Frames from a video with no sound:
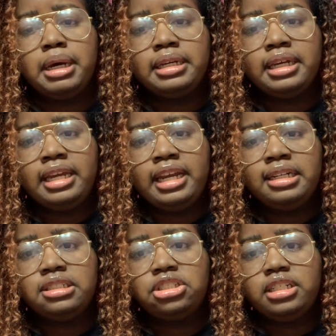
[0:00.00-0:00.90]

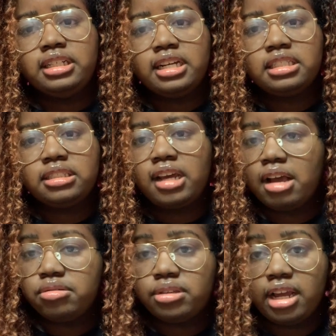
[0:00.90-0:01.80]
again, she does still
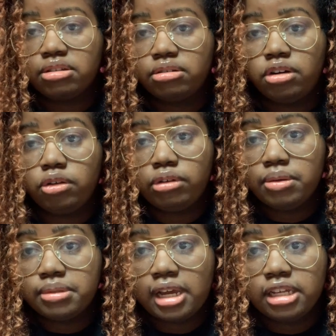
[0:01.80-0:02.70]
have snacks on her
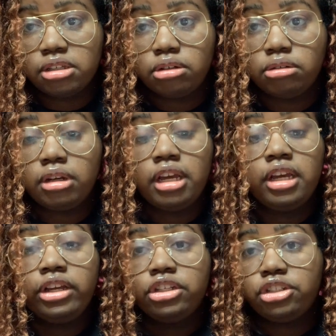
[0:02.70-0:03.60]
website, so
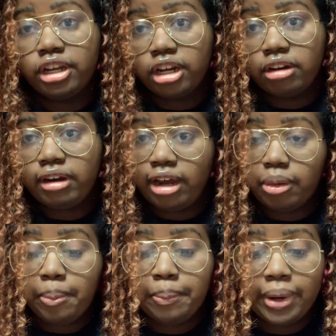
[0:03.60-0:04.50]
check her
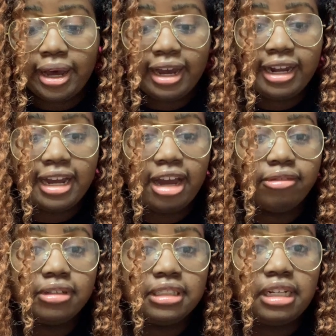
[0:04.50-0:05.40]
out and buy. I
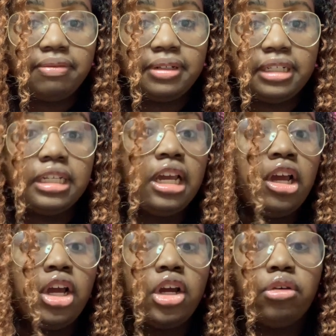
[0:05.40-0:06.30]
would definitely
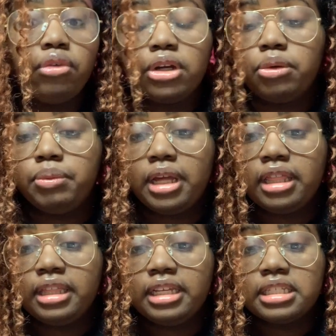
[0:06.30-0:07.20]

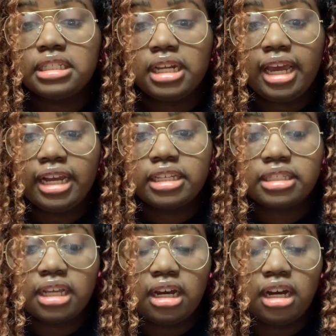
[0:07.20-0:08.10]
recommend these
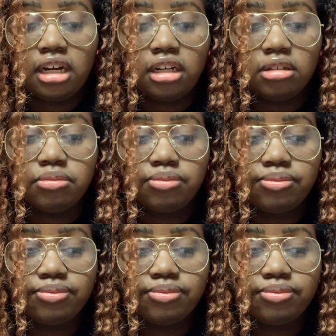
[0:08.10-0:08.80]
snacks. So